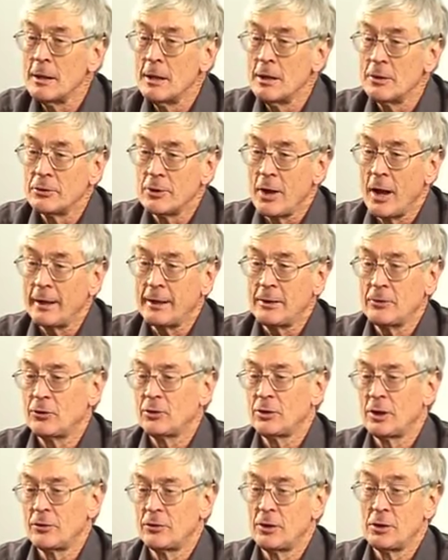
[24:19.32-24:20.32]
So I can
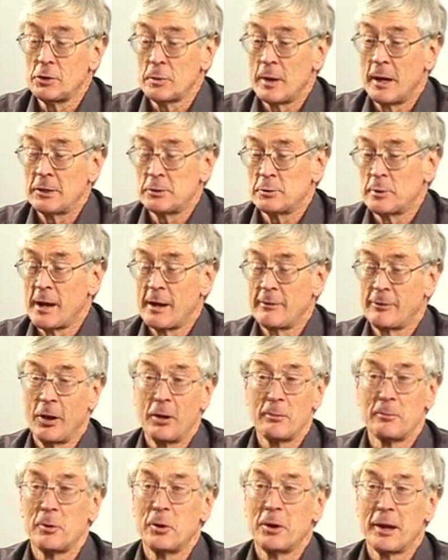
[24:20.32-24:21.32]
see a situation where you have a
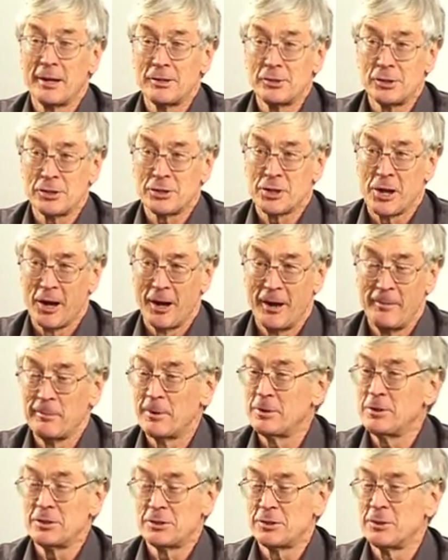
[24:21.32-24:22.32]
lot more leisure time,
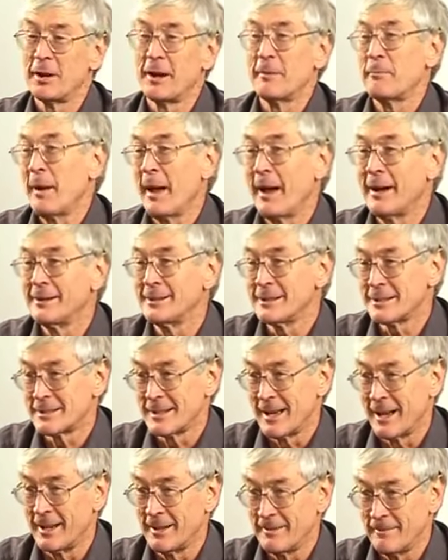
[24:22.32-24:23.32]
but you still get paid the
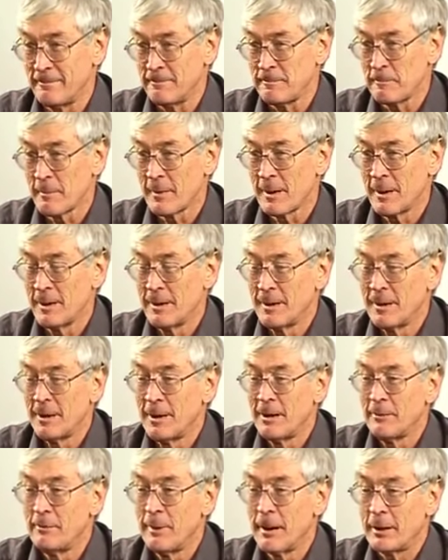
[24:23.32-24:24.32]
same
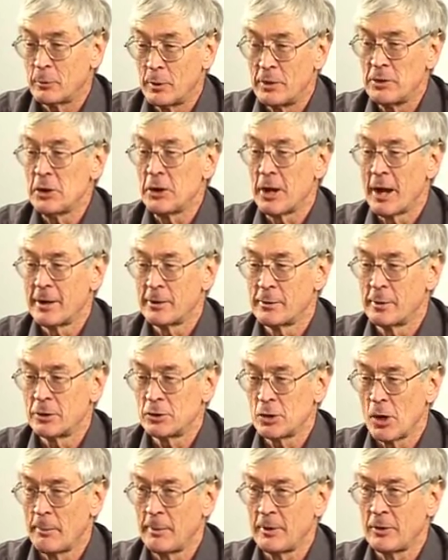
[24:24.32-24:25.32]
but when you go to a
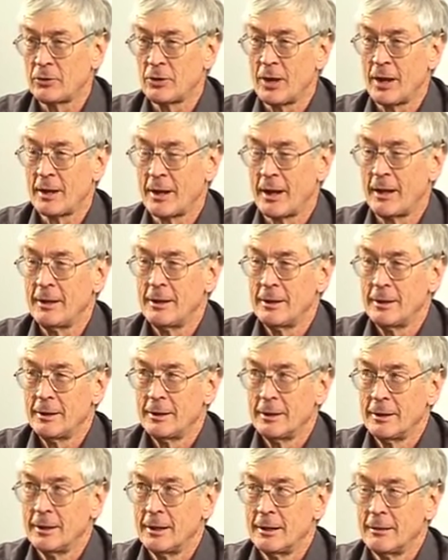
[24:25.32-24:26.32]
shopping centre,
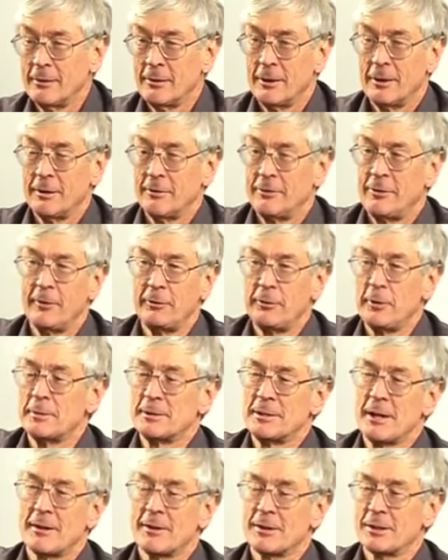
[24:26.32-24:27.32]

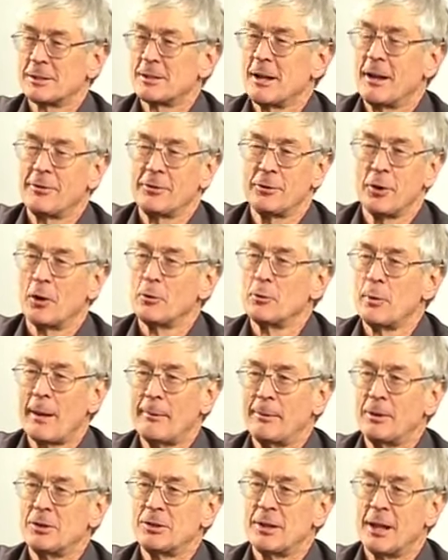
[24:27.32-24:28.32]
50% of the stuff's not
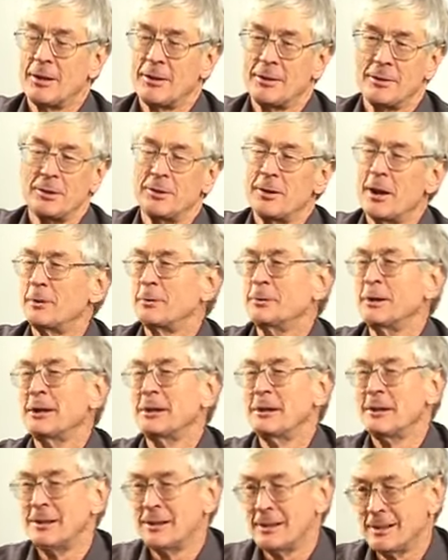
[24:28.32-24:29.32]
rubbish that you don't really
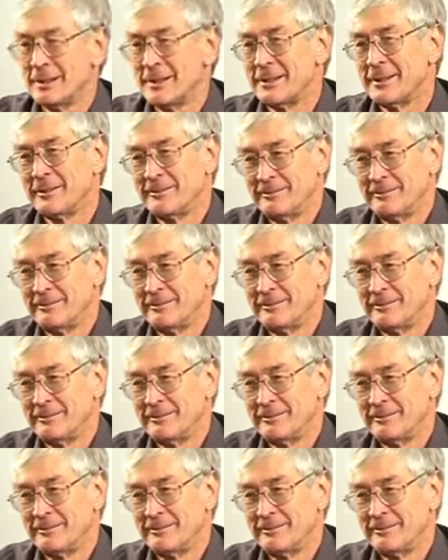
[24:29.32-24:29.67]
need.